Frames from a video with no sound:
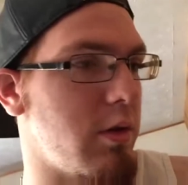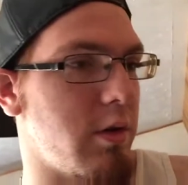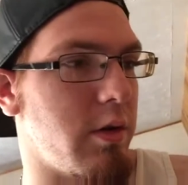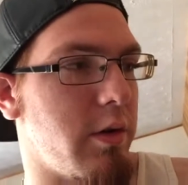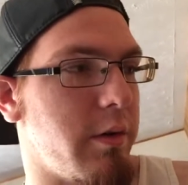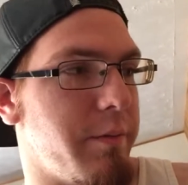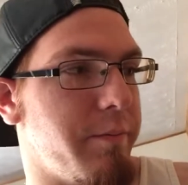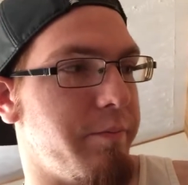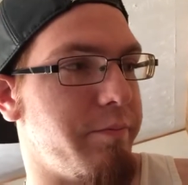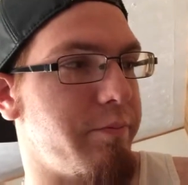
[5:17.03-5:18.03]

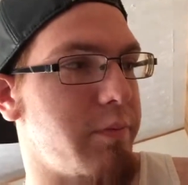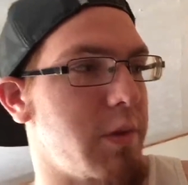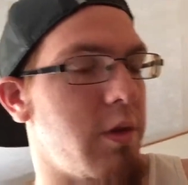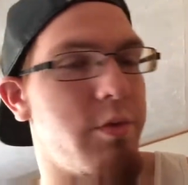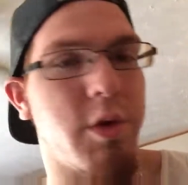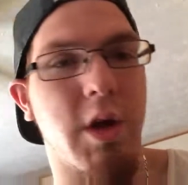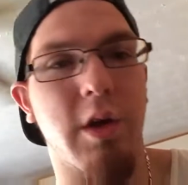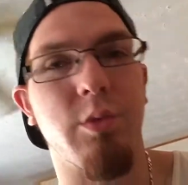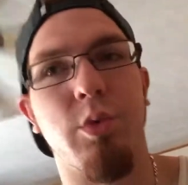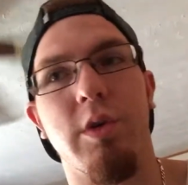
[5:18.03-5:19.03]
If you
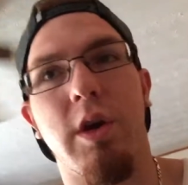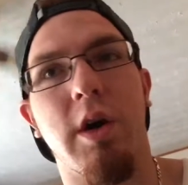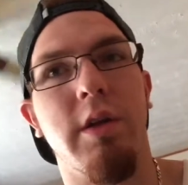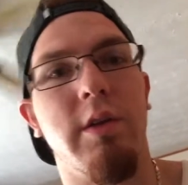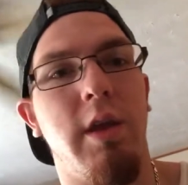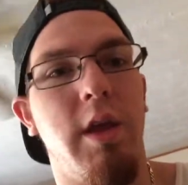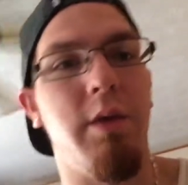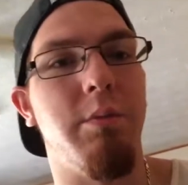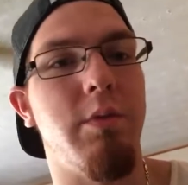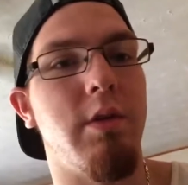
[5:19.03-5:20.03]
guys were not
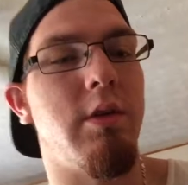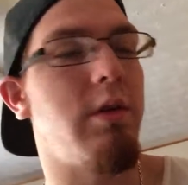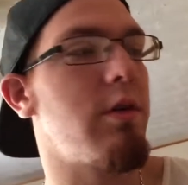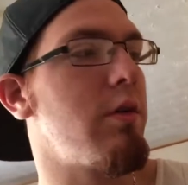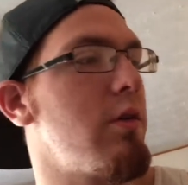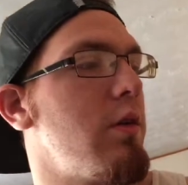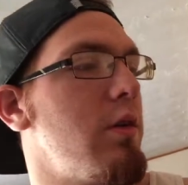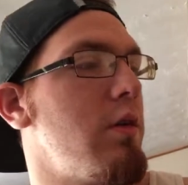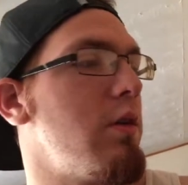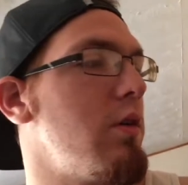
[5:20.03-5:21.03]
named in here,
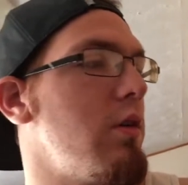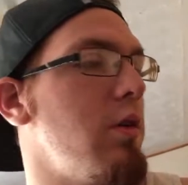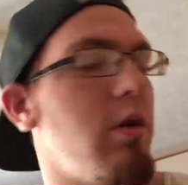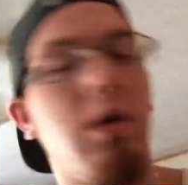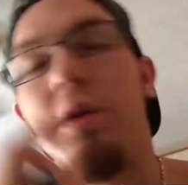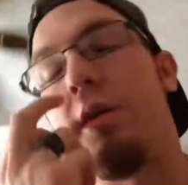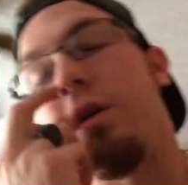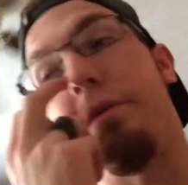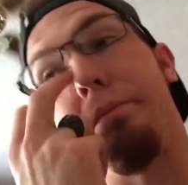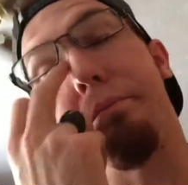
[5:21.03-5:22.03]
oh,
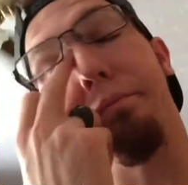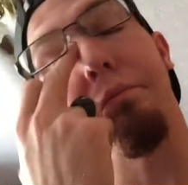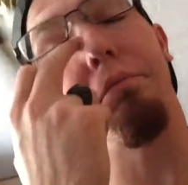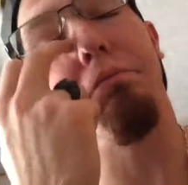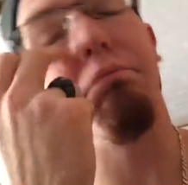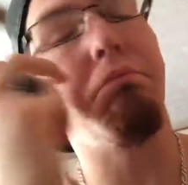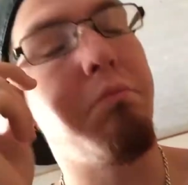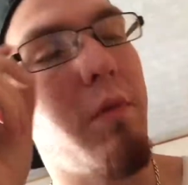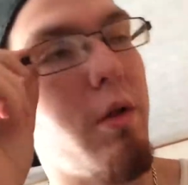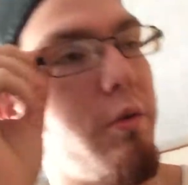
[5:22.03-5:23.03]
and
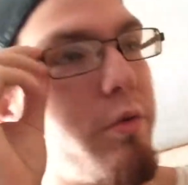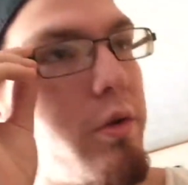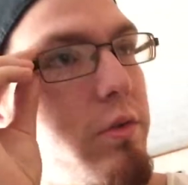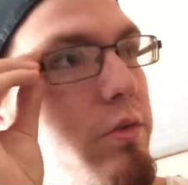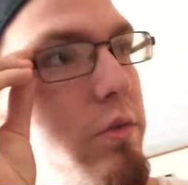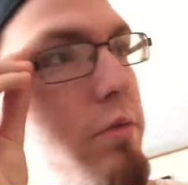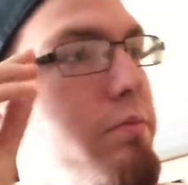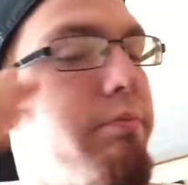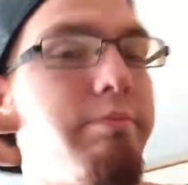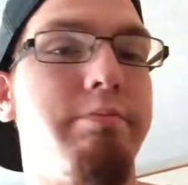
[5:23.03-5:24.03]
my other friends,
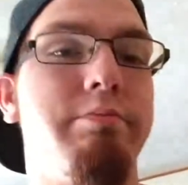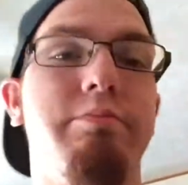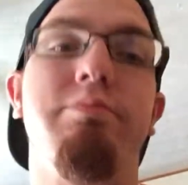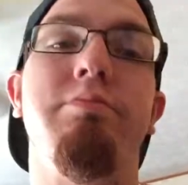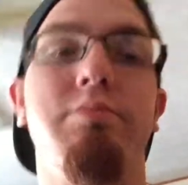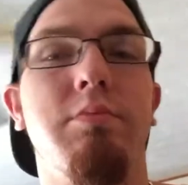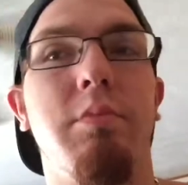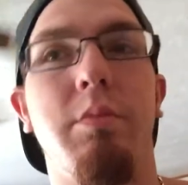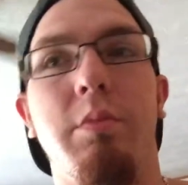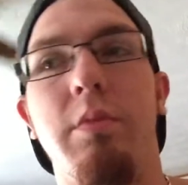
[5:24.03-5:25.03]

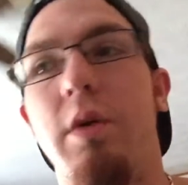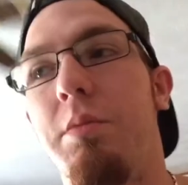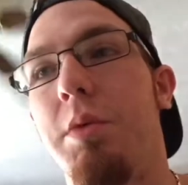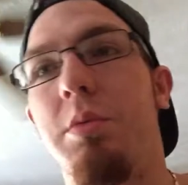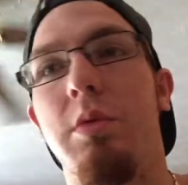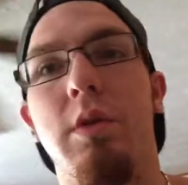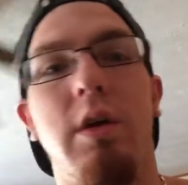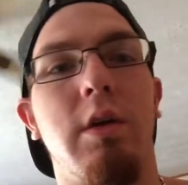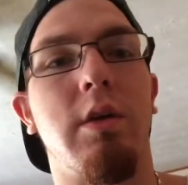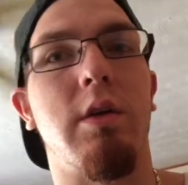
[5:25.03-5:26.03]
other people
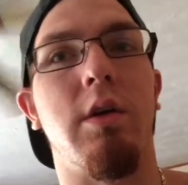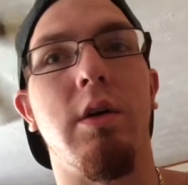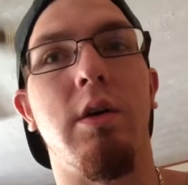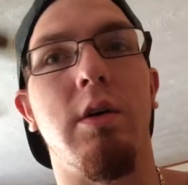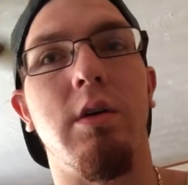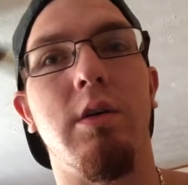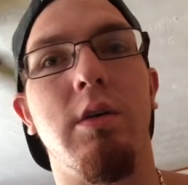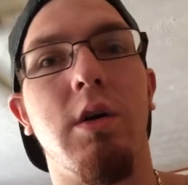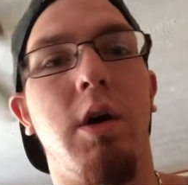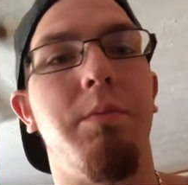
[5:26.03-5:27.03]
like
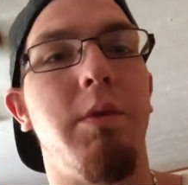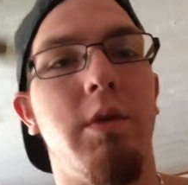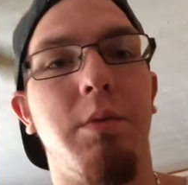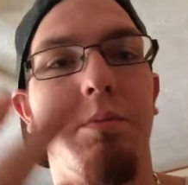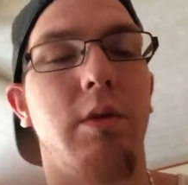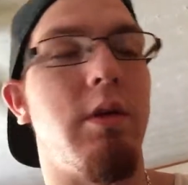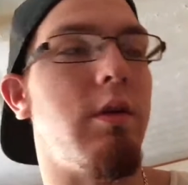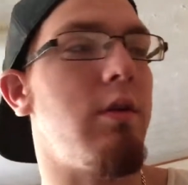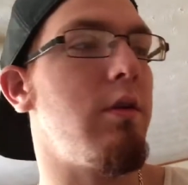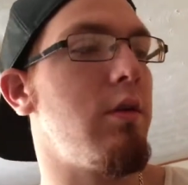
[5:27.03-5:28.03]
Humpty Dumpty,